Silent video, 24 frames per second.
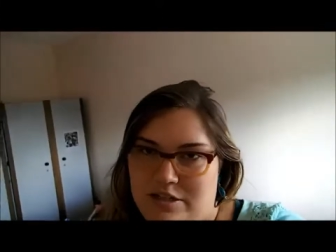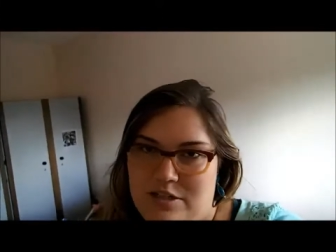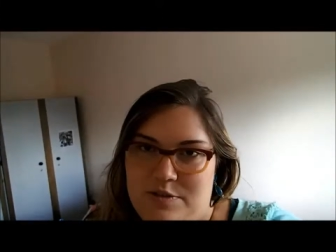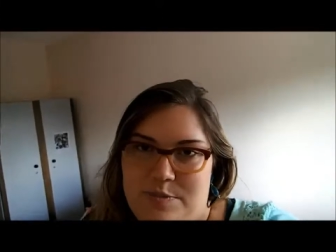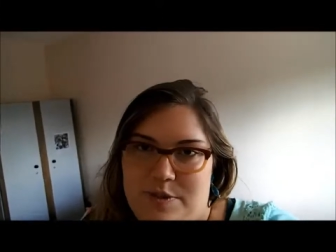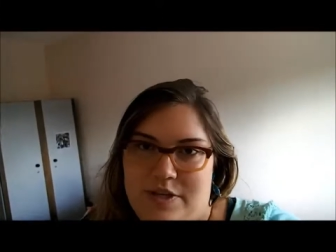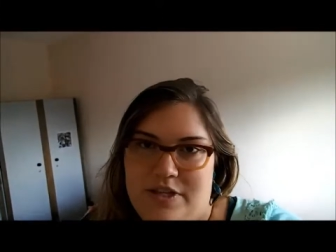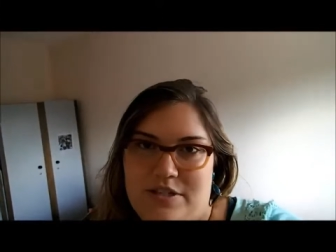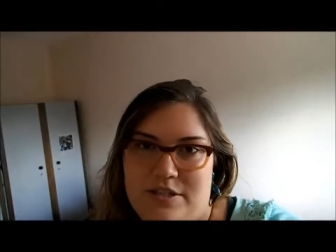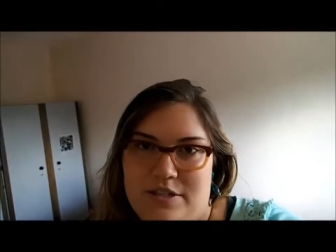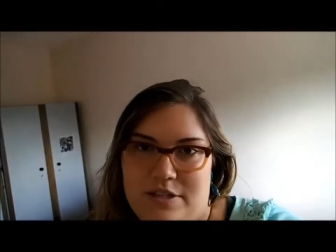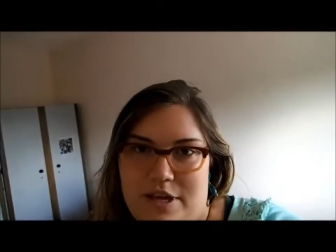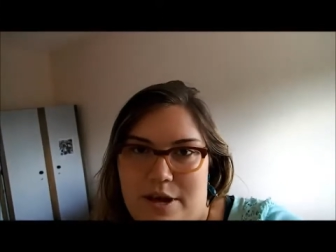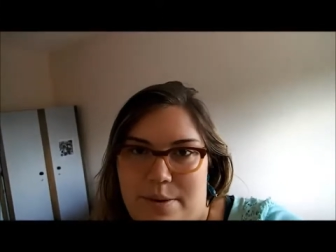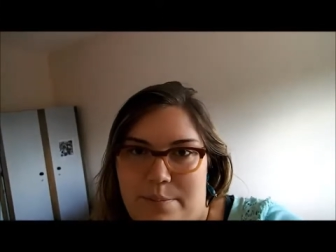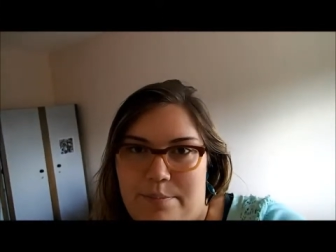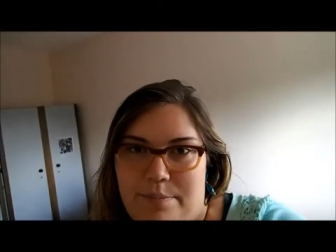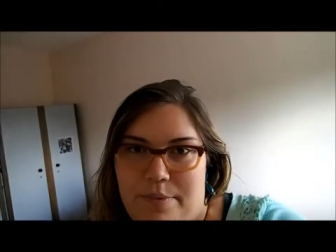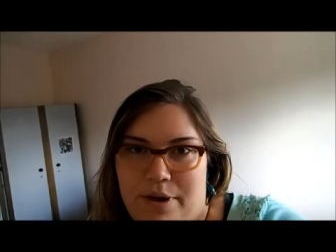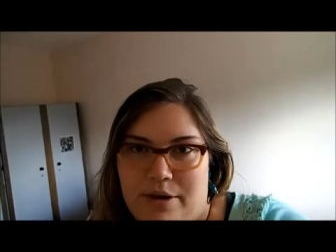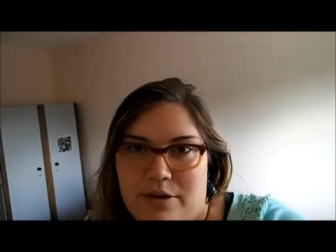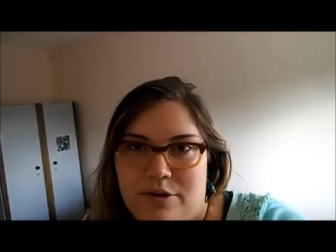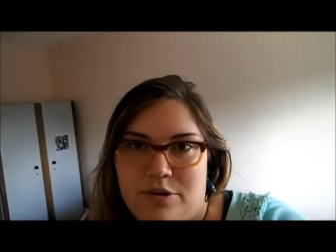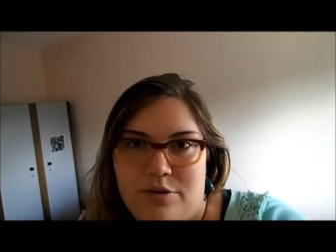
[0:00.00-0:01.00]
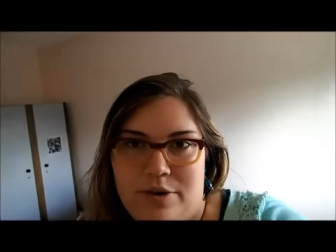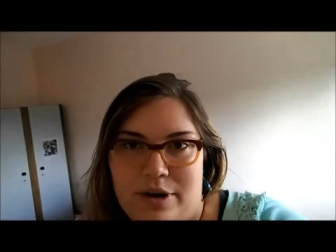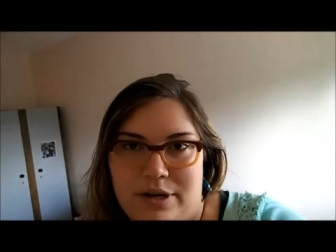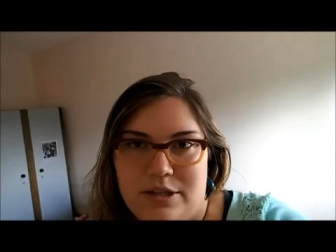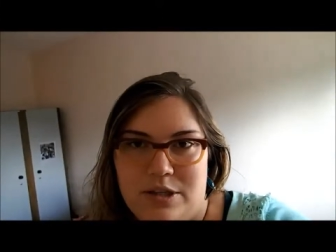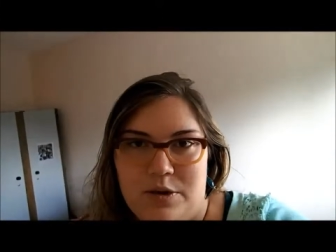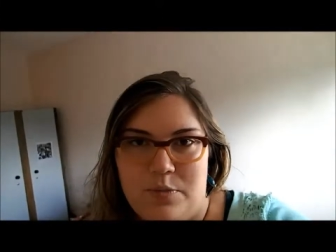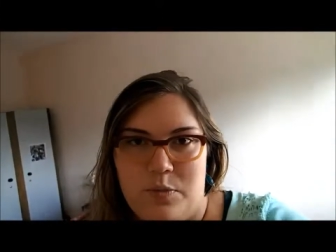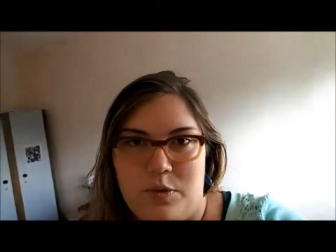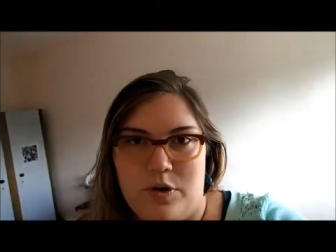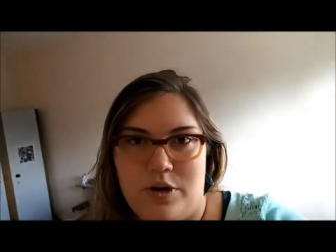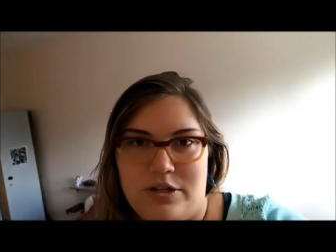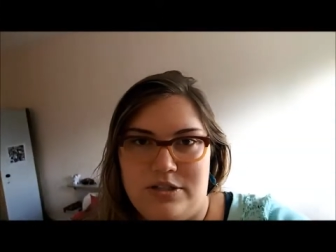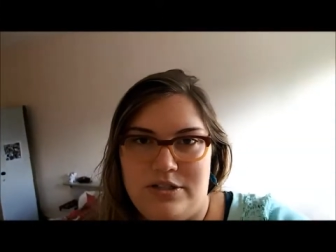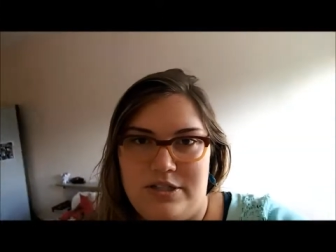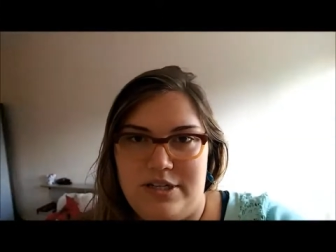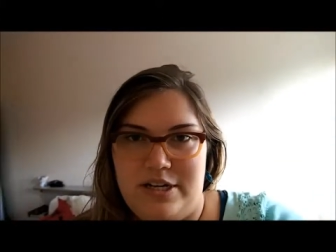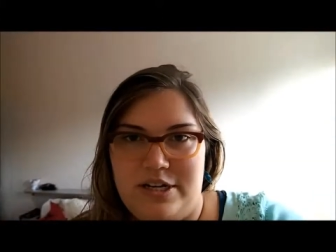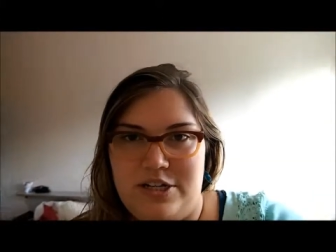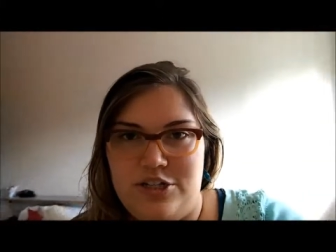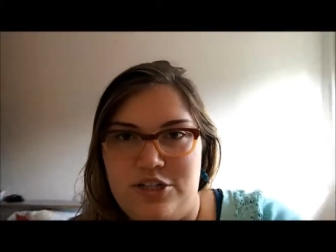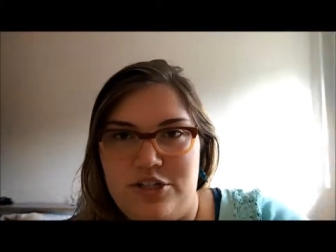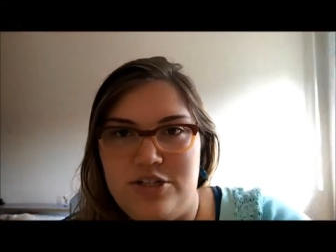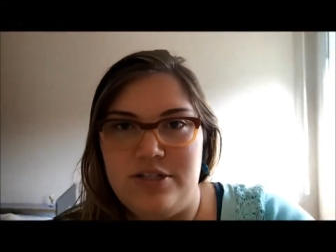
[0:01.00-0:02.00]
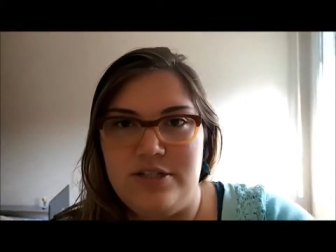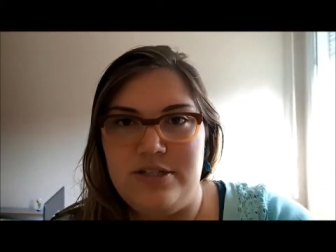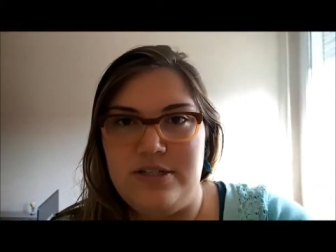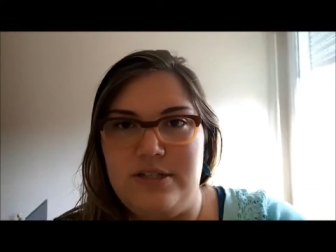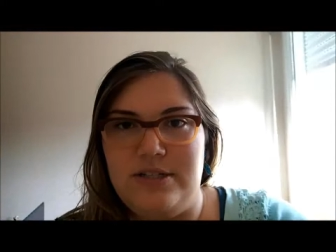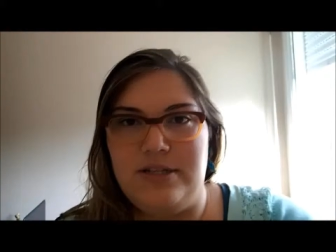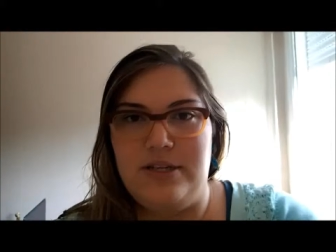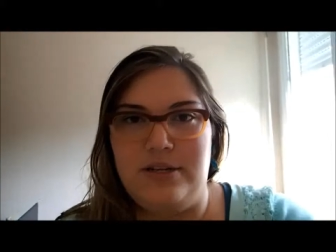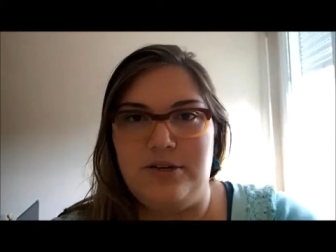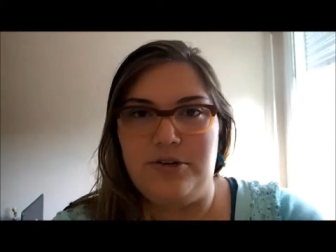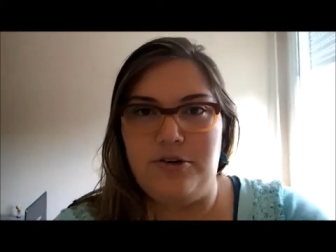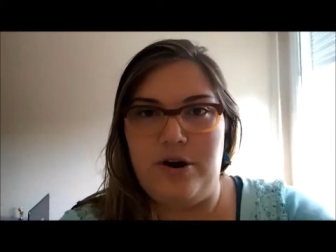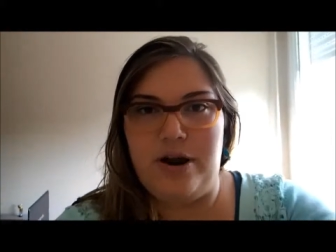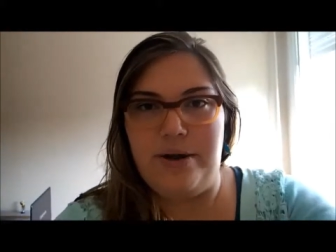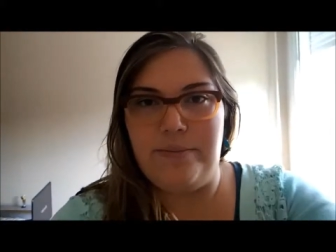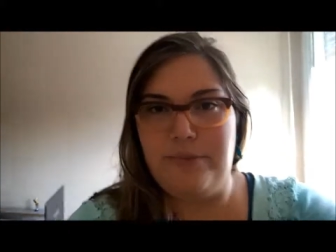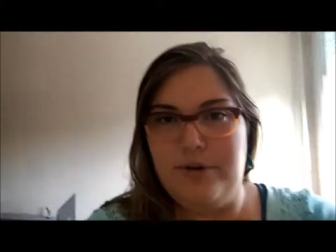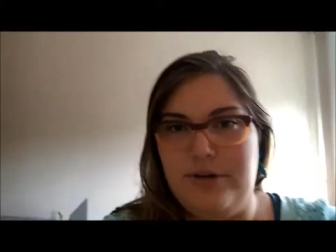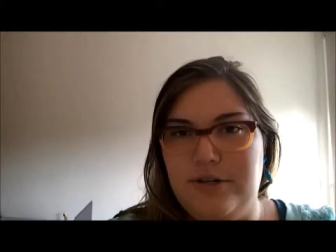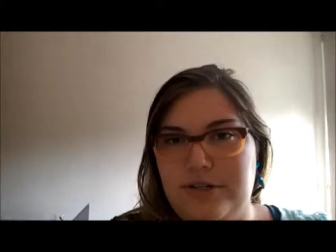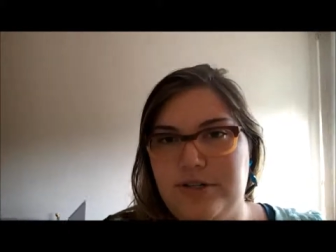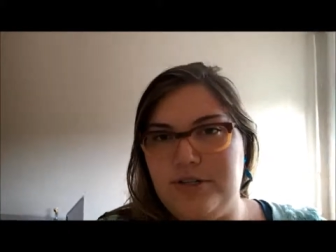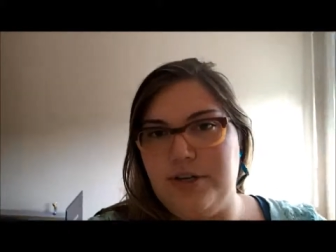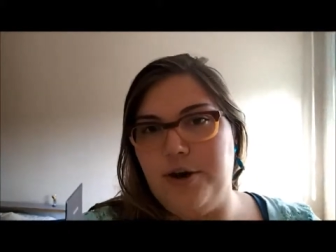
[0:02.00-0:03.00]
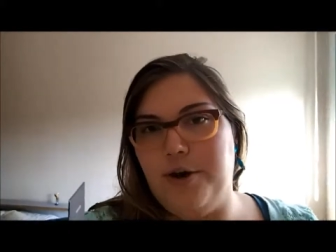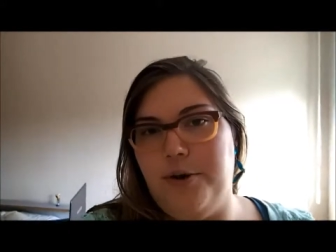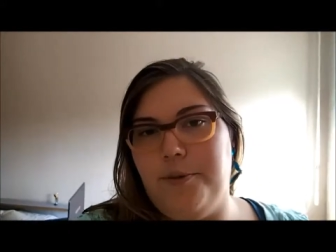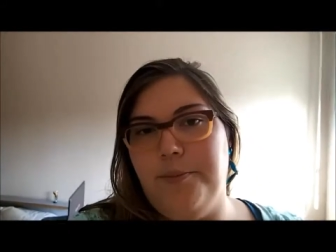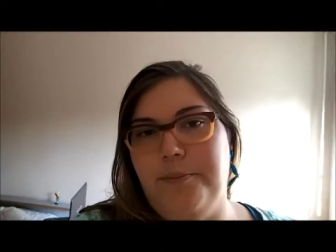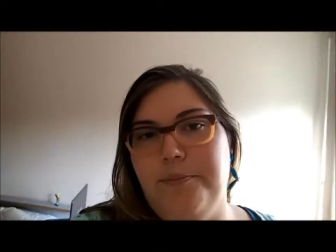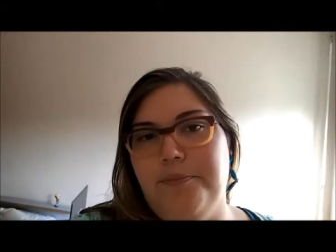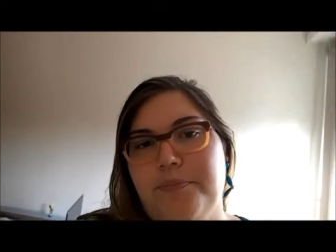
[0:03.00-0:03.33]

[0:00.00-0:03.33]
speak to them and correct their pronunciations and grammar. So